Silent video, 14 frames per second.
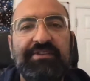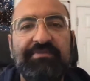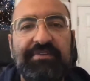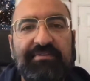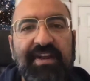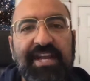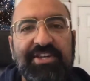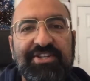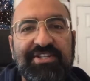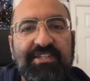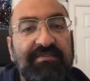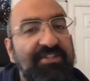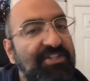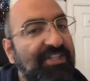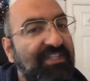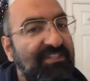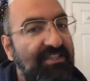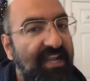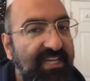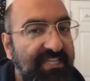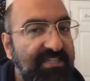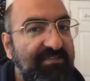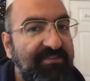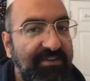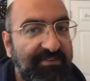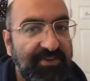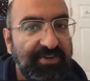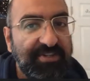and refreshed if you took a slightly
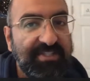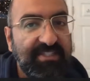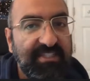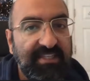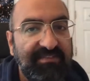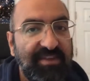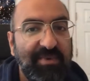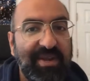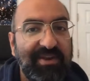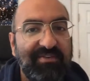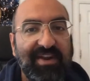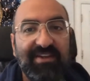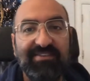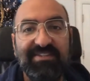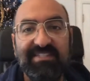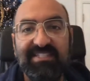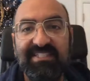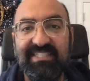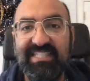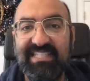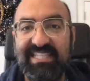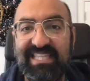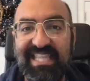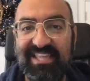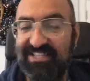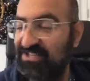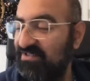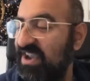different route. If you went around the
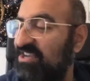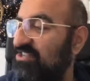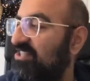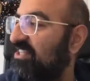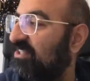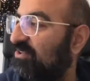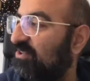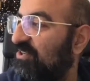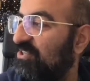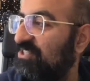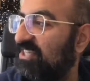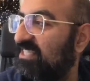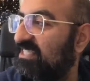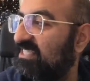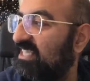other direction, or you took